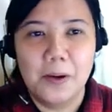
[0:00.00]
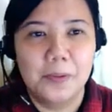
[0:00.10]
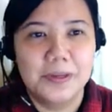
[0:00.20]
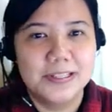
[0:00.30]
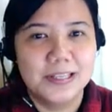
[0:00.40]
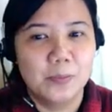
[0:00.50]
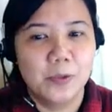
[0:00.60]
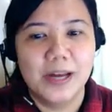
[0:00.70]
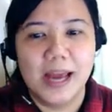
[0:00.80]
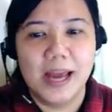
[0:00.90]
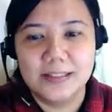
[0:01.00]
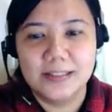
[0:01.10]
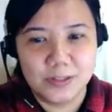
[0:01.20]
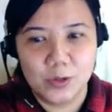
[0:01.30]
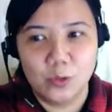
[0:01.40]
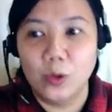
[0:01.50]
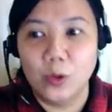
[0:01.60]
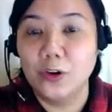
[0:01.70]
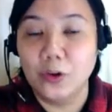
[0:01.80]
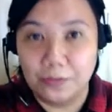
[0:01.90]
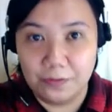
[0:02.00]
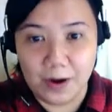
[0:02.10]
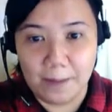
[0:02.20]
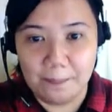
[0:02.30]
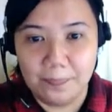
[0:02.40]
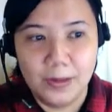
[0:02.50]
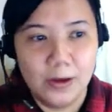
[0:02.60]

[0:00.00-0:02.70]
when someone asks you where you're from.